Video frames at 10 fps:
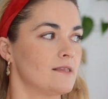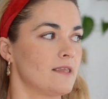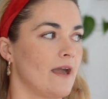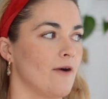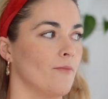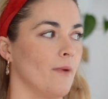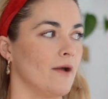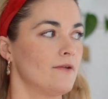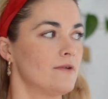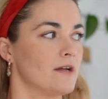at the
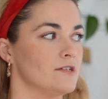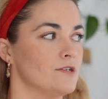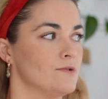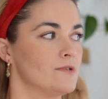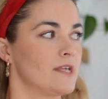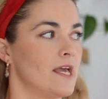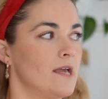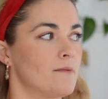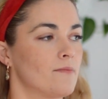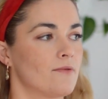elbow as you
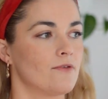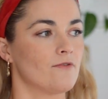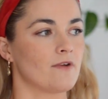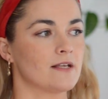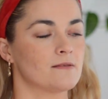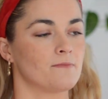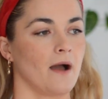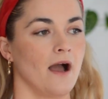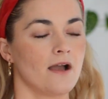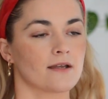tip the wrist
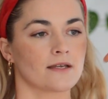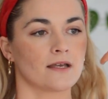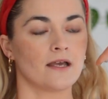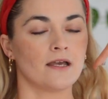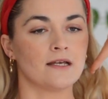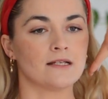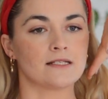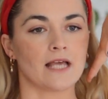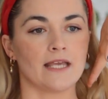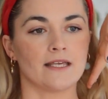back,
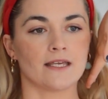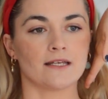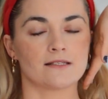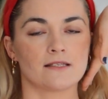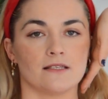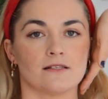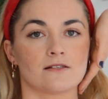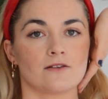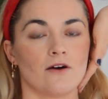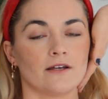take it to the
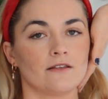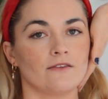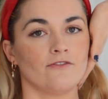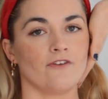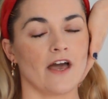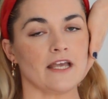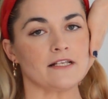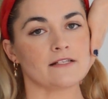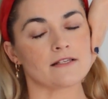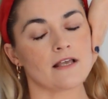side of the
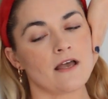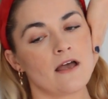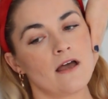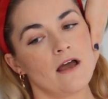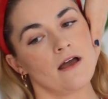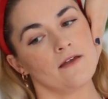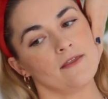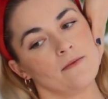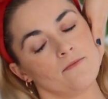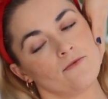face, and
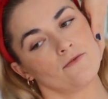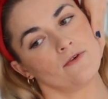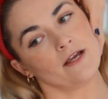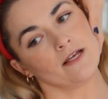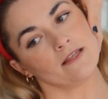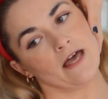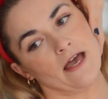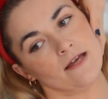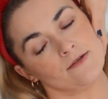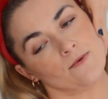then bring the
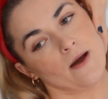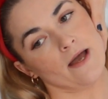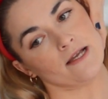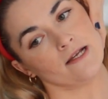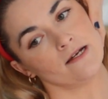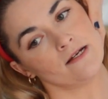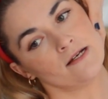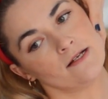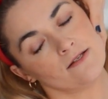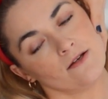head away.
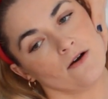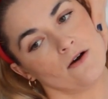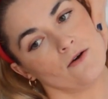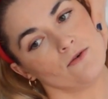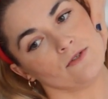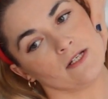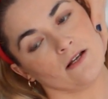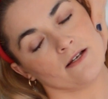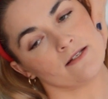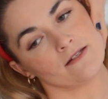So you're holding
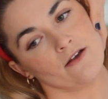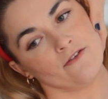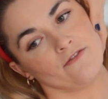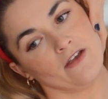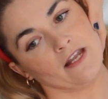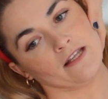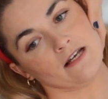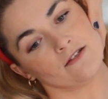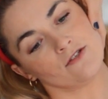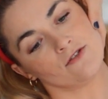like so, feeling
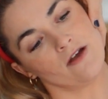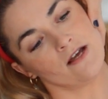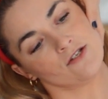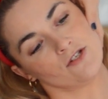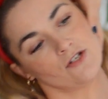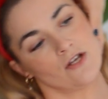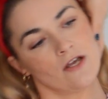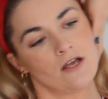that stretch,